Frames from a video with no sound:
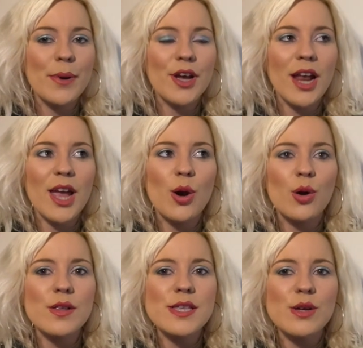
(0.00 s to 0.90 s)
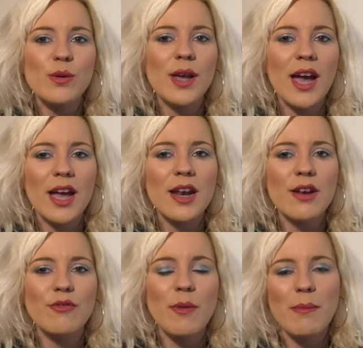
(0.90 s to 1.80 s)
But I also
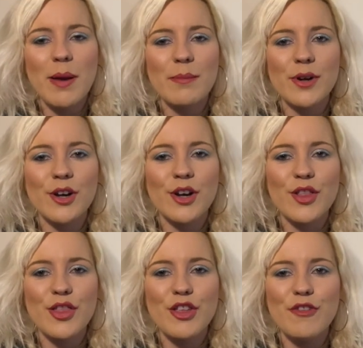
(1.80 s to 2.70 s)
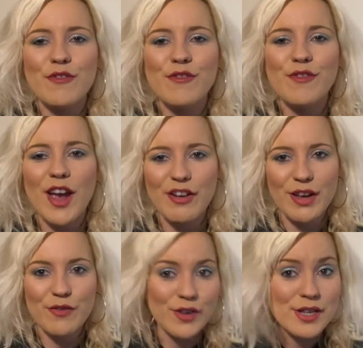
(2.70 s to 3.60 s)
can't remember the
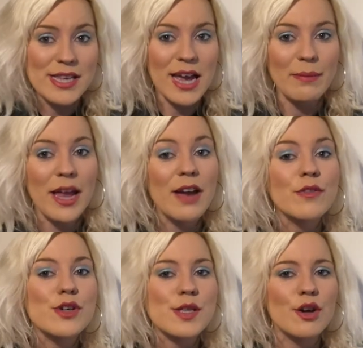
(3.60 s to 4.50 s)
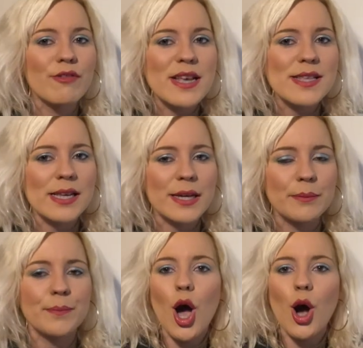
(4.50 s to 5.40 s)
very first time I ever saw
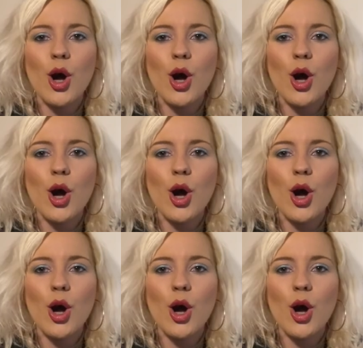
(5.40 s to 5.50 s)
wrestling.